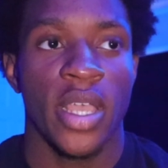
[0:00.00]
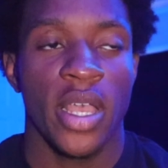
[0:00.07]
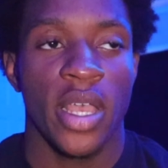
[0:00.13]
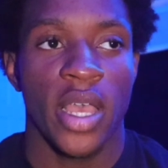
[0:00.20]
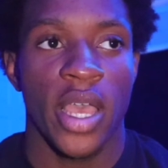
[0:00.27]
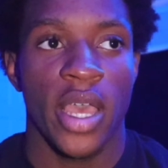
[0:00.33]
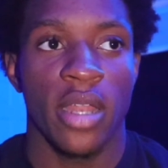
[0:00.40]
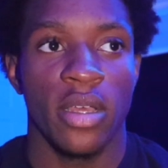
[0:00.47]

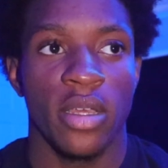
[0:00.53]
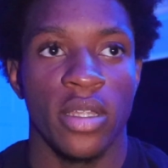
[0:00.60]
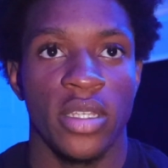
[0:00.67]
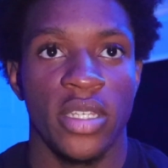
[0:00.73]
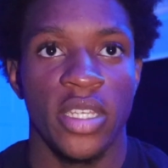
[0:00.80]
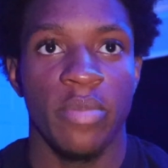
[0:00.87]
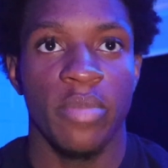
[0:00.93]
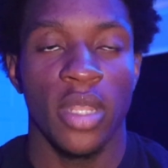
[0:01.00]
had a
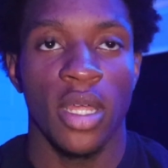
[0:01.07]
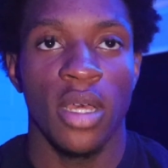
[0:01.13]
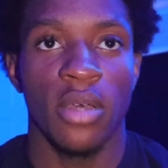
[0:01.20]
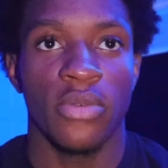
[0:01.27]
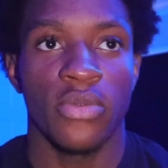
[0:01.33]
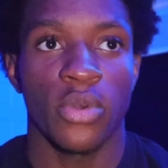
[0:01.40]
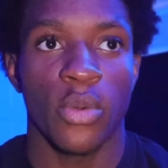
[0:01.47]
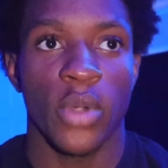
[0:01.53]
deep love
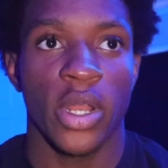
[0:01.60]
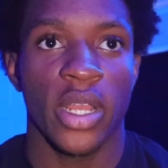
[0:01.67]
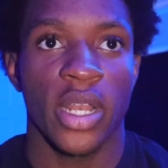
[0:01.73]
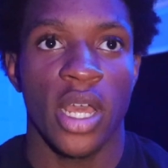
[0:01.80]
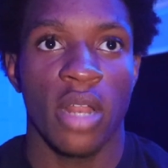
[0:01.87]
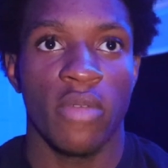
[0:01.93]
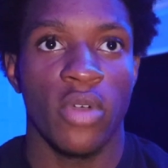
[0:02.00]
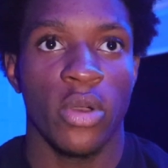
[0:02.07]
for working
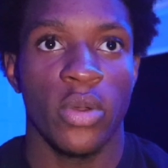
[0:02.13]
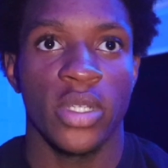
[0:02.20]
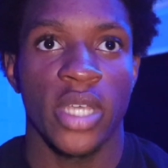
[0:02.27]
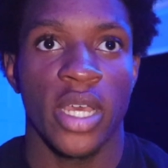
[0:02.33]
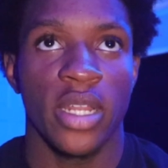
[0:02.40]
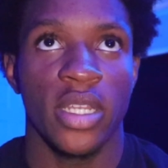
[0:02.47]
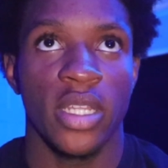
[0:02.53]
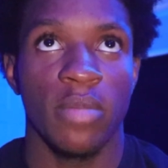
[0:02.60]
out. I've always had
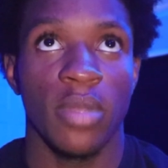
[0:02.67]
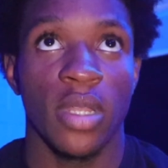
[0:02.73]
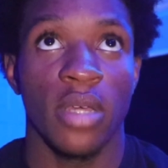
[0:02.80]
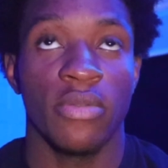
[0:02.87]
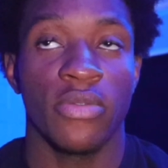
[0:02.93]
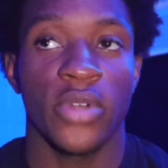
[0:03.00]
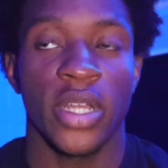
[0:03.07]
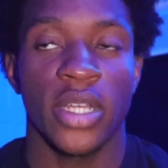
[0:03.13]
a deep
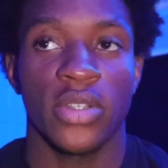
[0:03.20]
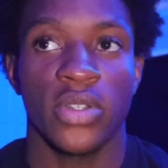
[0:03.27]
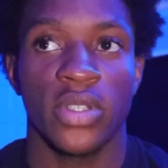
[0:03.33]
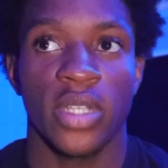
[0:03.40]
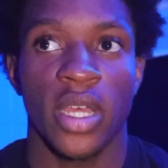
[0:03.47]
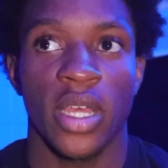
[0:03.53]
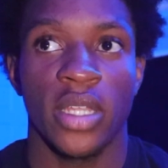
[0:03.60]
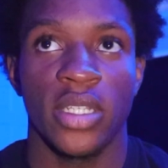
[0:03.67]
love for
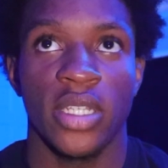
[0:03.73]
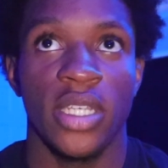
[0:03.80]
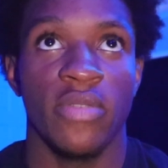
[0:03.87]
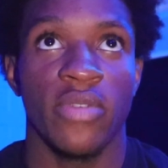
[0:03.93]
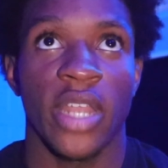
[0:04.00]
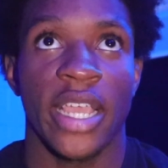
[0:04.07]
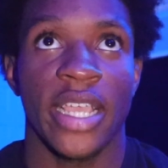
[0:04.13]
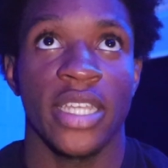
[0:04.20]
exercise.
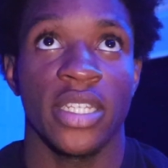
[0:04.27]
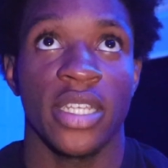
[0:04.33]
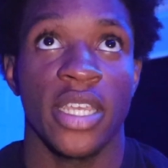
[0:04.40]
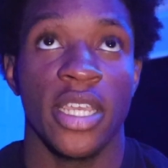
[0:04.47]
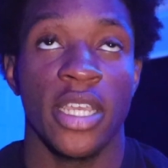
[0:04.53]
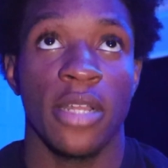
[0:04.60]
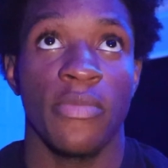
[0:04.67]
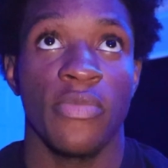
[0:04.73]
Even as a
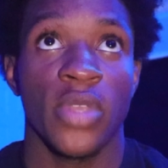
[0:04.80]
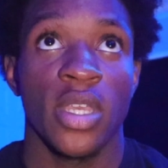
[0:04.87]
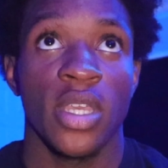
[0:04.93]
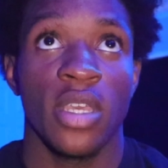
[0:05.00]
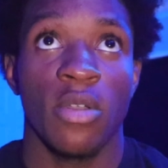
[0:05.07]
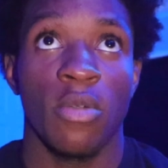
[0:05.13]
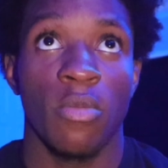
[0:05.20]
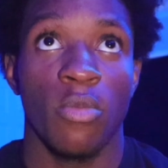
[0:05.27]
kid,
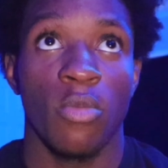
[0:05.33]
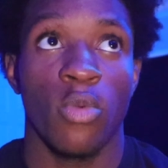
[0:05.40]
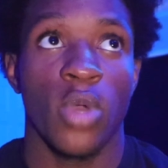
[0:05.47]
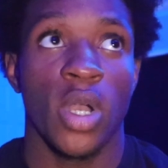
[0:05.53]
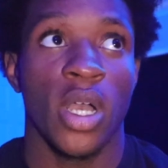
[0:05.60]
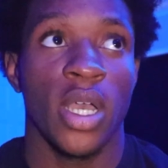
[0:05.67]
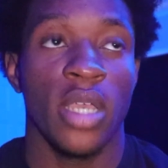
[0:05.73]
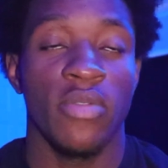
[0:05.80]

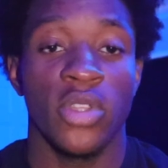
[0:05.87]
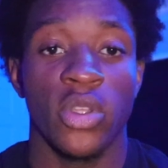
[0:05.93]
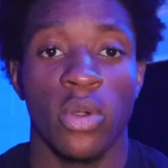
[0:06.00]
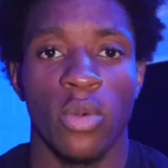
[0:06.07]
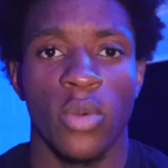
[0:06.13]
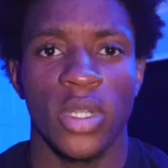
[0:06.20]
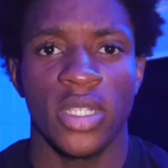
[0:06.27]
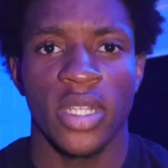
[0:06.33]
even though it
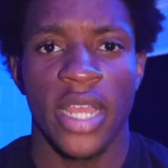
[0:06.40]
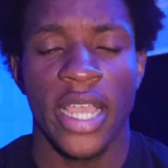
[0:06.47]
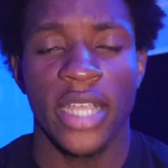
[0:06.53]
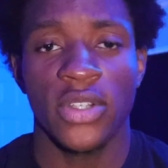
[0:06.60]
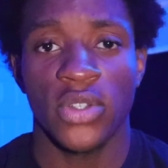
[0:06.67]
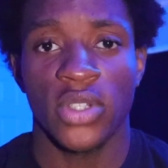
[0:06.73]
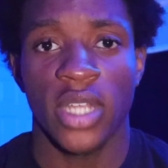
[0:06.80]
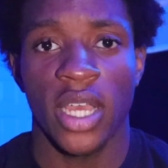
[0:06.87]
wasn't
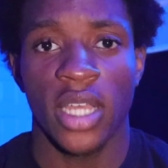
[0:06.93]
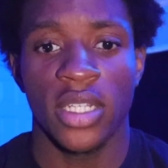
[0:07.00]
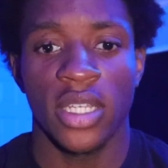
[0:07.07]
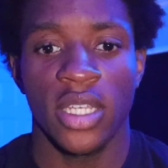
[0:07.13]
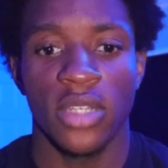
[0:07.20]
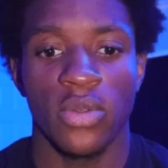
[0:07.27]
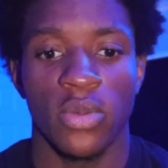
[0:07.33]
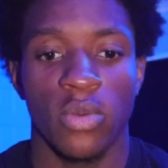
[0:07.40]
exercising,
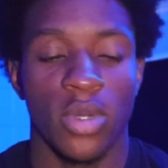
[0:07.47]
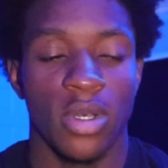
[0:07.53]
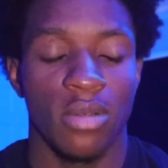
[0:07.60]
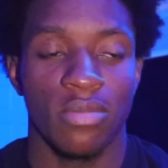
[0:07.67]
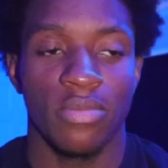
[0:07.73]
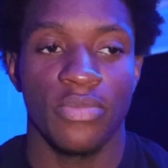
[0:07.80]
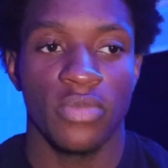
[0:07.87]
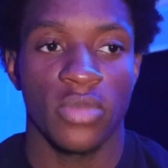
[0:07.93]
it
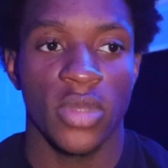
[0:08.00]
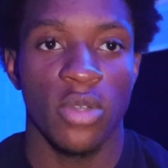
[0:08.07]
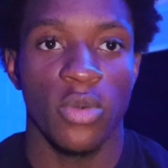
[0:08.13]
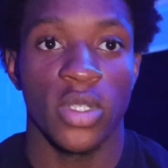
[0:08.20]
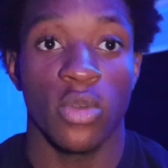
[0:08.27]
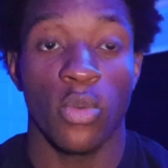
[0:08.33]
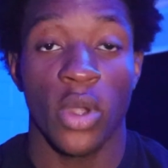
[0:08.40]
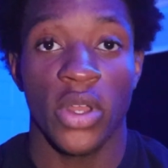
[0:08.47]

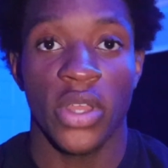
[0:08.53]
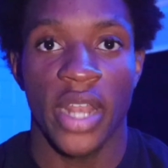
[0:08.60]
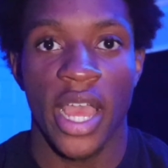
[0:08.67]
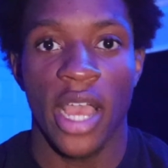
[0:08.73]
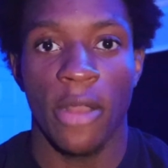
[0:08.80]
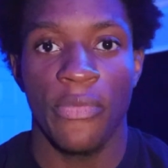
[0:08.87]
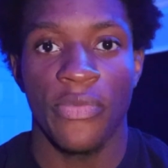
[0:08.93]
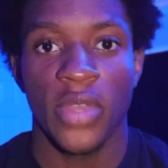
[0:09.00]
wasn't working
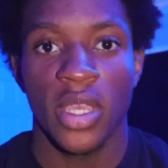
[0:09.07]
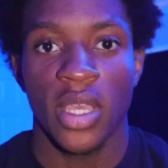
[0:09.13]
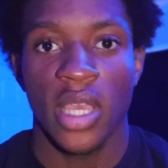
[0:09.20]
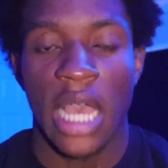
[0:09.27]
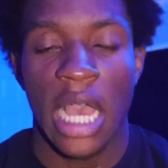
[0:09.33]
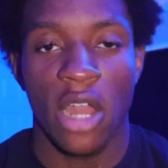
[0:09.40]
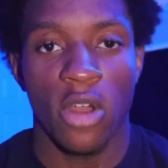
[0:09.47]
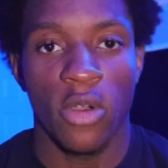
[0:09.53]
out,
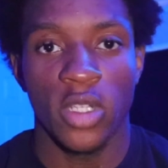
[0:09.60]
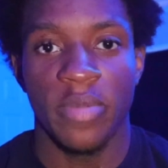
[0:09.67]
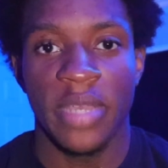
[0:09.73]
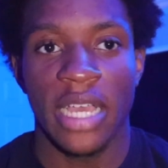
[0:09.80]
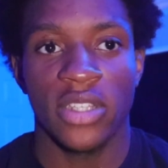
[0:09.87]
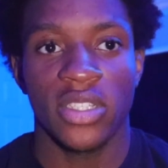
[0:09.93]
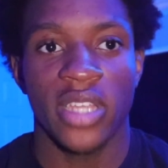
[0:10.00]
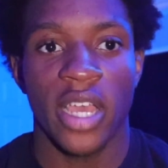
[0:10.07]
I'd always be
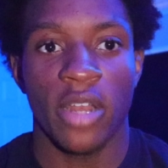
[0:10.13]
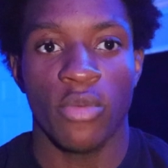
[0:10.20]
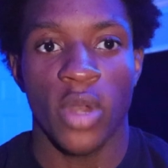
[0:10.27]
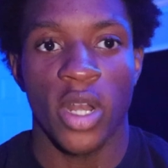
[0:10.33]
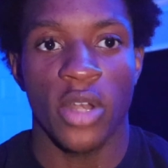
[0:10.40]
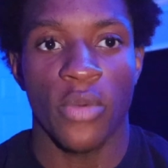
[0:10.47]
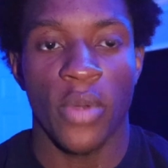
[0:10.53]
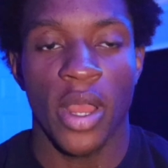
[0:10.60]
outside
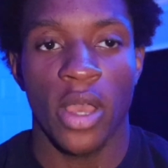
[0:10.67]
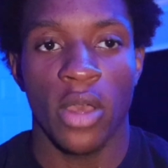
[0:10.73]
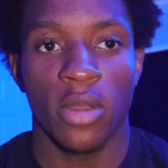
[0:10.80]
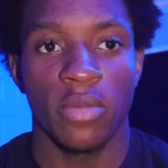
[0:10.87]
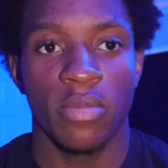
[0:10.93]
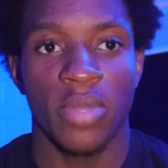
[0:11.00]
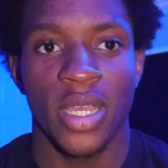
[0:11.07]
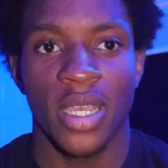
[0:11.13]
running
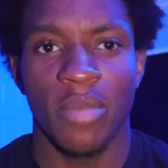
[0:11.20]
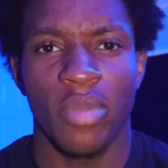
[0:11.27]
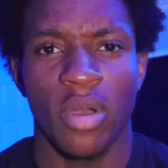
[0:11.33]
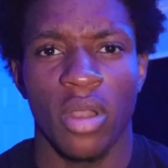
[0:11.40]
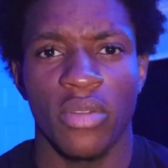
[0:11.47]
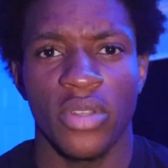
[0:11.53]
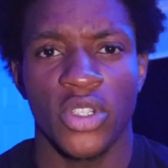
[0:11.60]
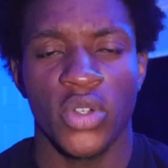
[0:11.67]
around, playing ball
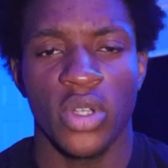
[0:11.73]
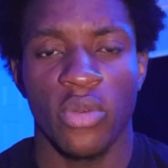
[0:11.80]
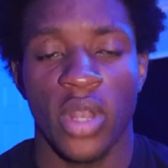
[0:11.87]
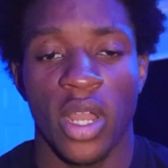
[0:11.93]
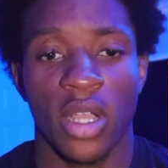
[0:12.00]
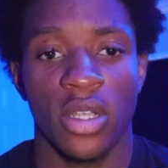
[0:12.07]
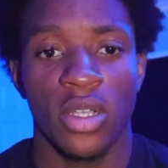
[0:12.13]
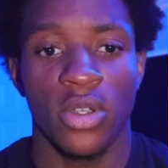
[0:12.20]
in the street when I
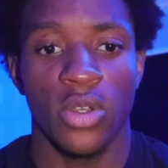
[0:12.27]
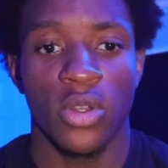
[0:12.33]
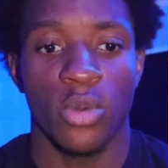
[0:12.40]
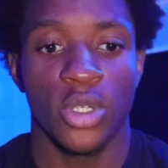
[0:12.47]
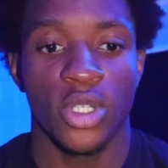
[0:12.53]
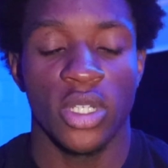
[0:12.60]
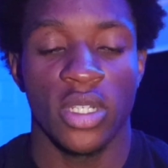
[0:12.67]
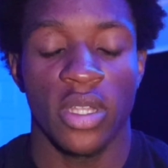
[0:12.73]
could, or
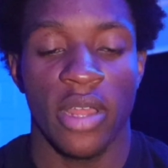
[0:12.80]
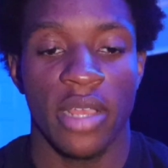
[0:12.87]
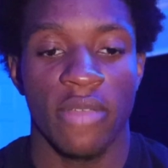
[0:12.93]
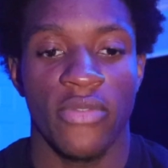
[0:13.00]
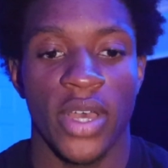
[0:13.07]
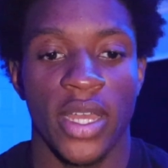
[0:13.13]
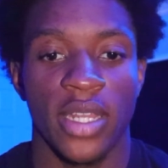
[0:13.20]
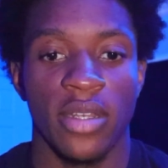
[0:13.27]
just
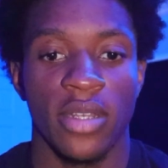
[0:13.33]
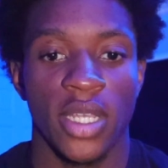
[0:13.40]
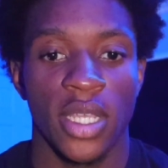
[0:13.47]
finding